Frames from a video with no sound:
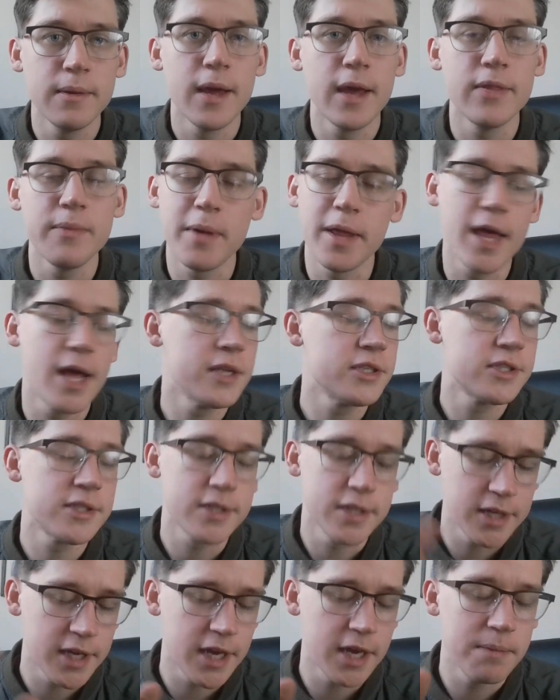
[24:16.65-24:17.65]
but that's
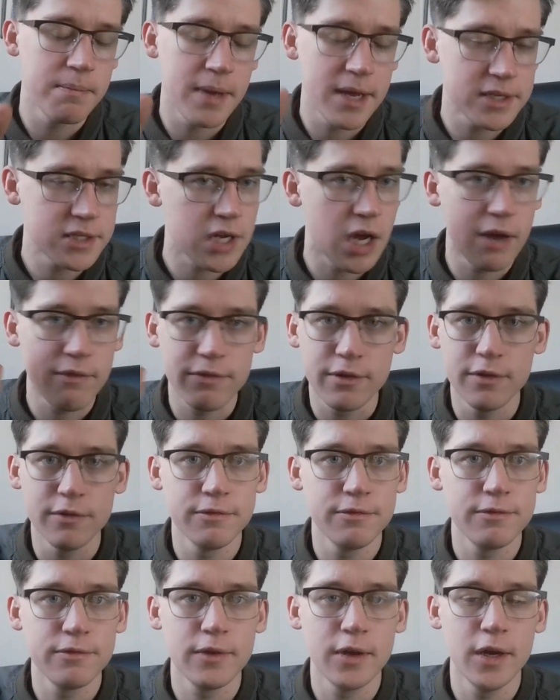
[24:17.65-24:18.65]
again based off of
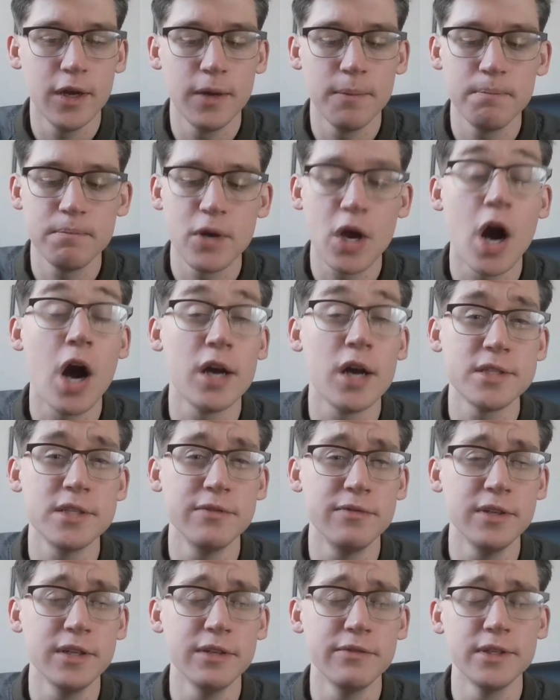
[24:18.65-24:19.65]
cost of
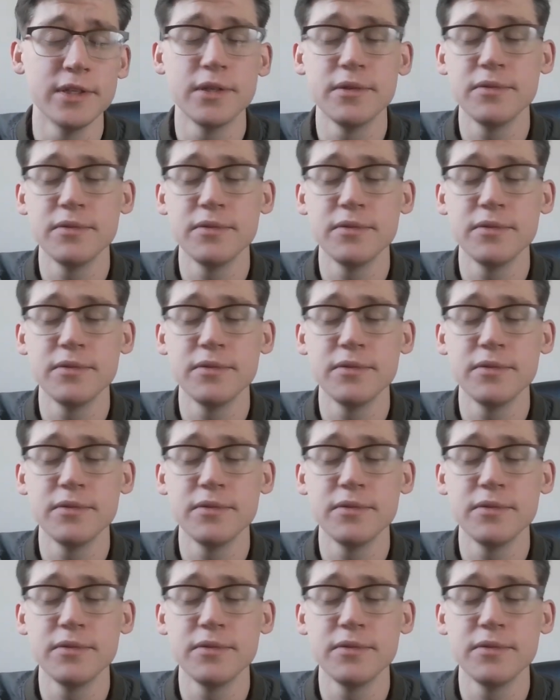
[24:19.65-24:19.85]
living.